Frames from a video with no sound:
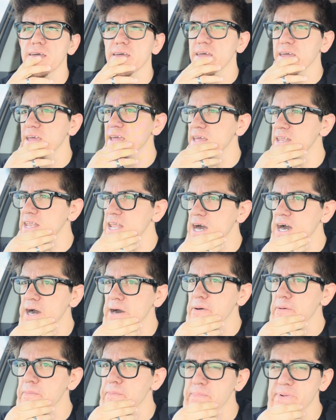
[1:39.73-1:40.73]
And
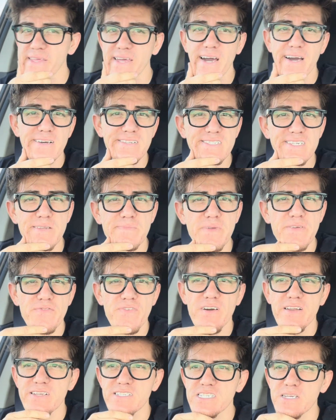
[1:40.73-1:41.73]
but yeah, it's gonna be
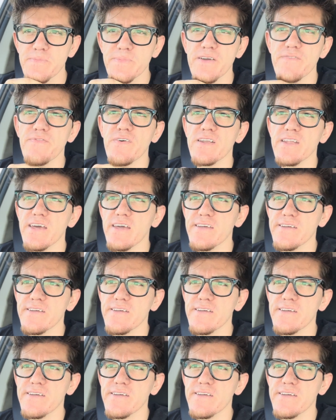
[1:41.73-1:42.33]
fun. It's gonna be a fun day.